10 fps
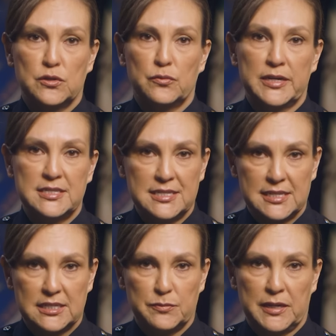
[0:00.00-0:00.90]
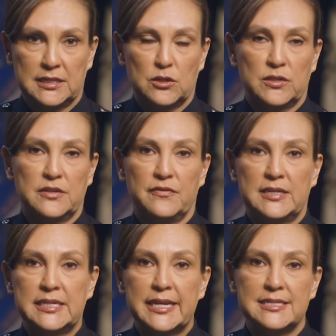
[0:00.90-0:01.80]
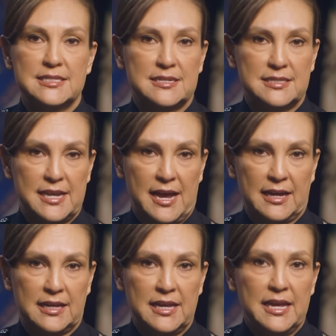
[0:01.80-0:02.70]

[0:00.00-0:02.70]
arrest a suspect or defend against an attack,